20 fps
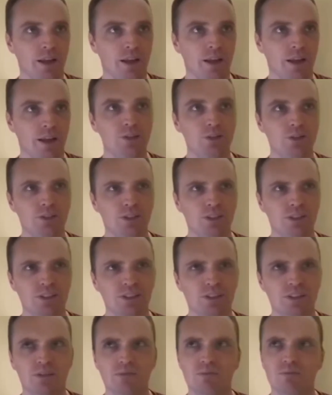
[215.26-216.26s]
teaching
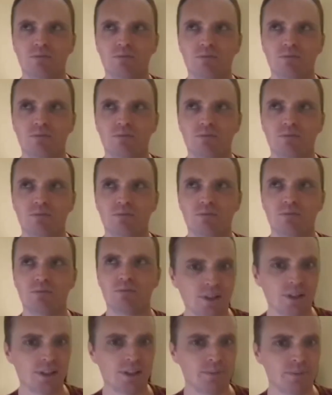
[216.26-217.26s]
since
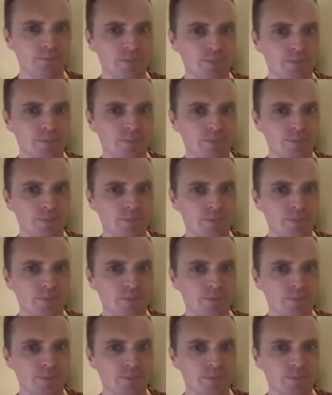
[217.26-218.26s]
2017. So,
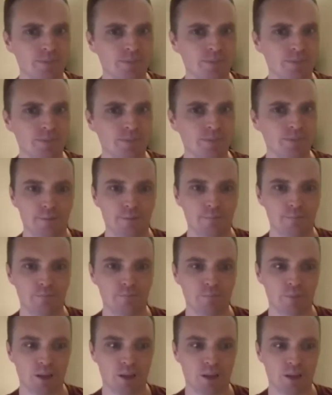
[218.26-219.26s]

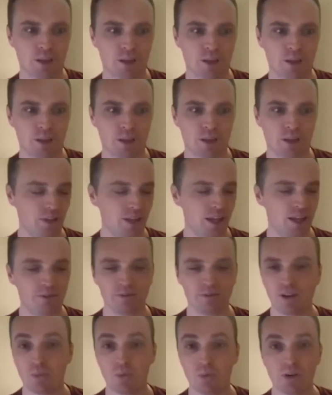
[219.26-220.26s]
and prior to that,
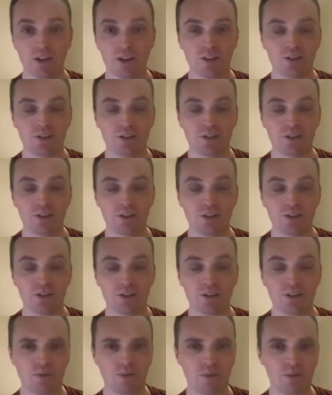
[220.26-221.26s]
network engineering, done a
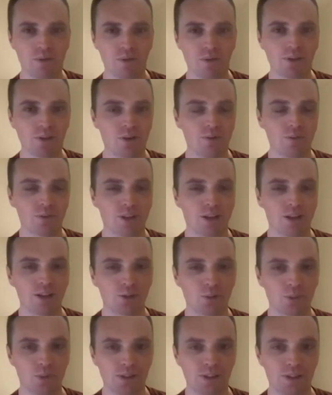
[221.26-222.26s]
bit of everything over the
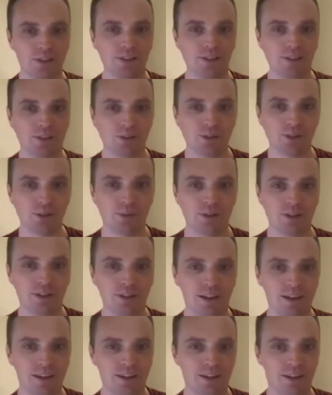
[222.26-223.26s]
last 20 years. So it's been
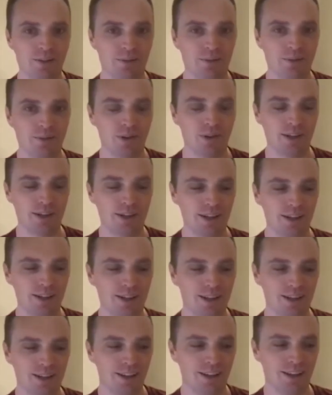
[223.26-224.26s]

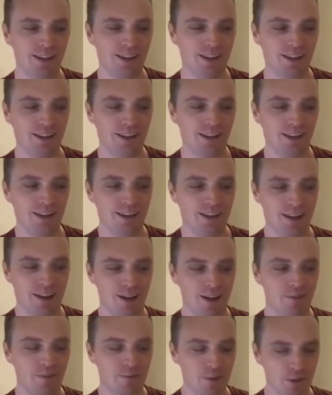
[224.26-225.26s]
a
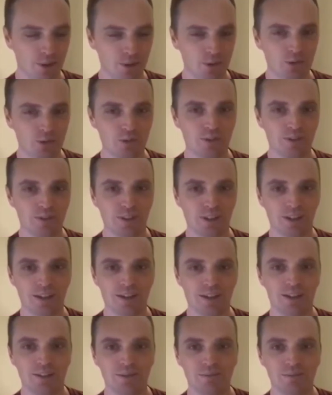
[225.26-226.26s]
very good
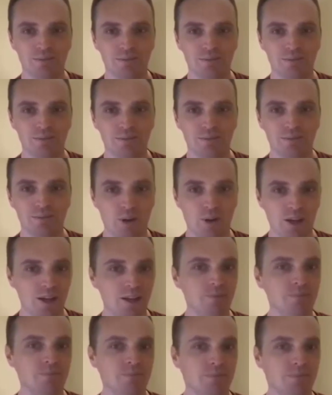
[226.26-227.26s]

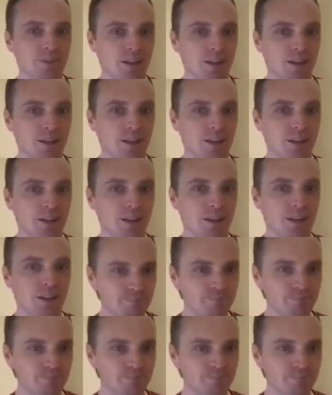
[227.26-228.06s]
career that I've had.